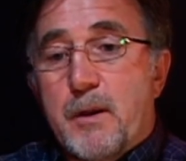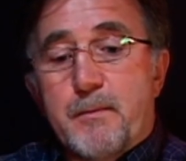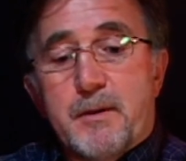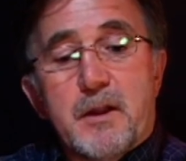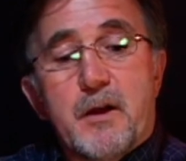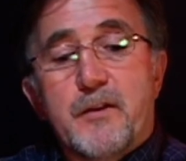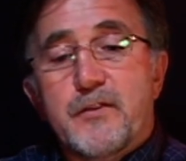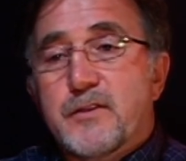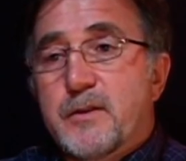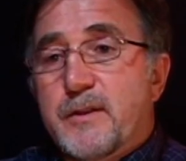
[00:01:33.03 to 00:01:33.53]
but
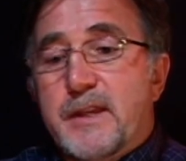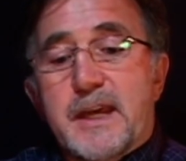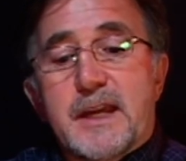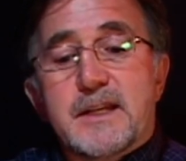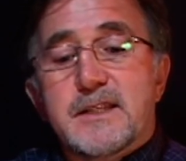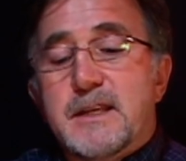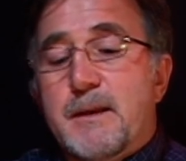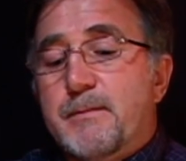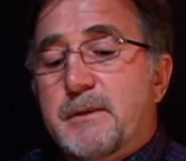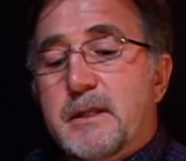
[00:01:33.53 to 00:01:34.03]
also they
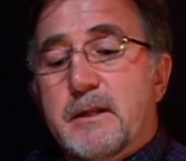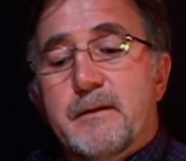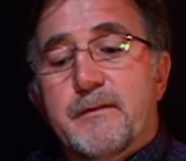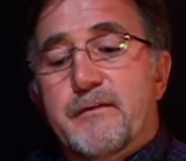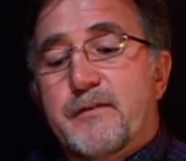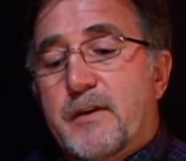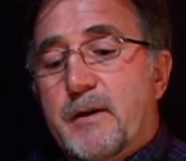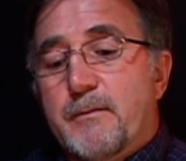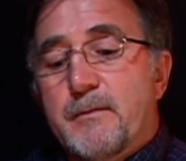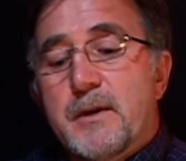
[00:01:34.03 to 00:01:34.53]
exempted it
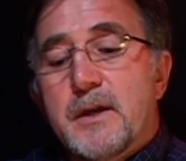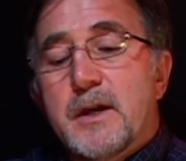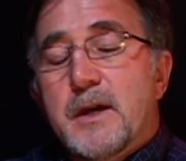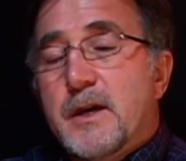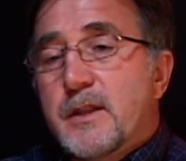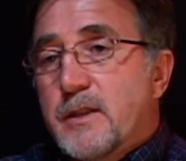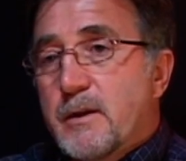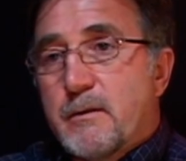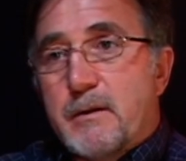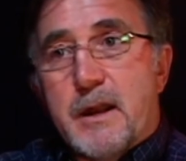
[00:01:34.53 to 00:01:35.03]
from
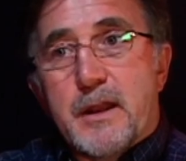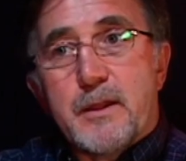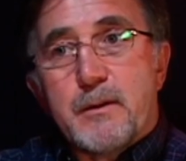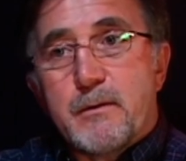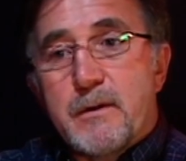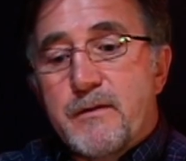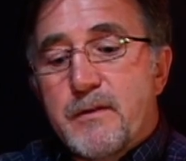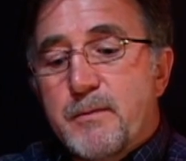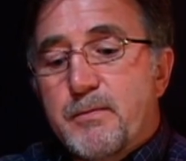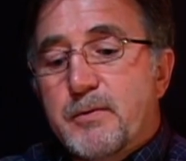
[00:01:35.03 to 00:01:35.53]
the
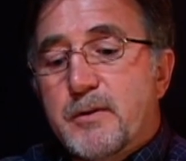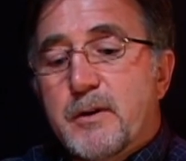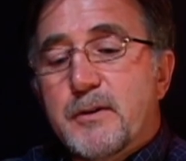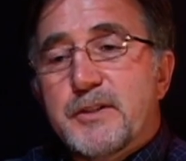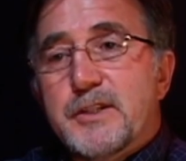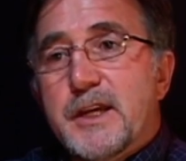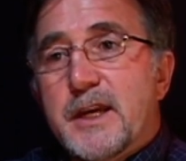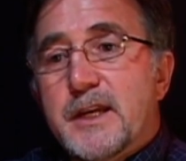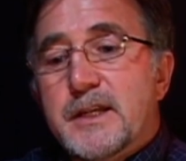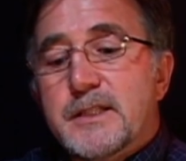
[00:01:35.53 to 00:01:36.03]
run-of-the-river
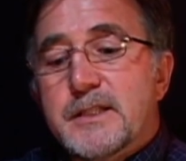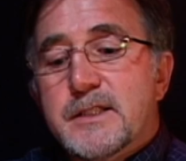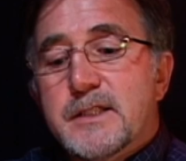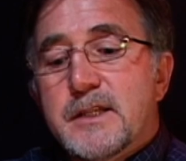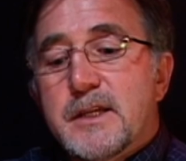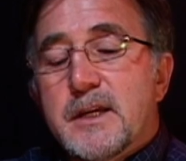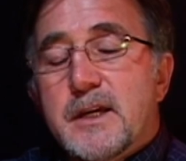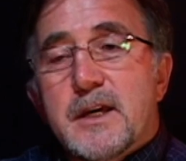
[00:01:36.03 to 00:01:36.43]
projects,